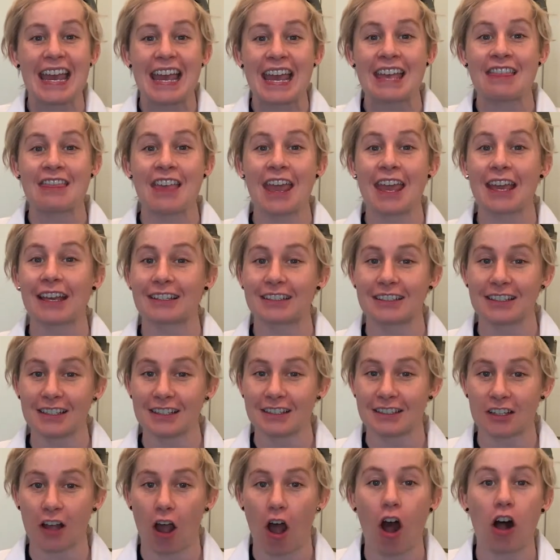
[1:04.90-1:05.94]
and they
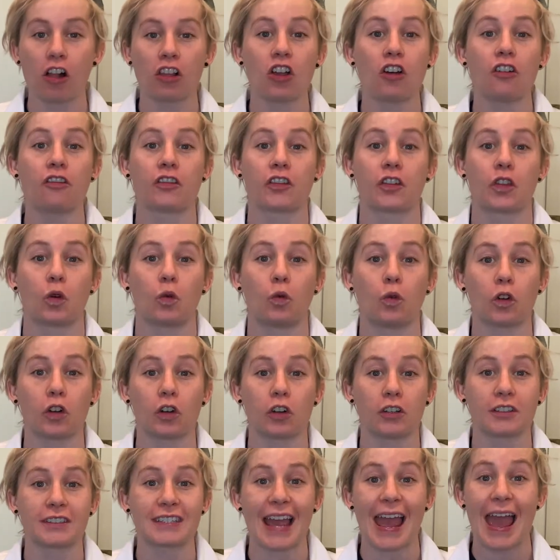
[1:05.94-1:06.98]
exist all over the world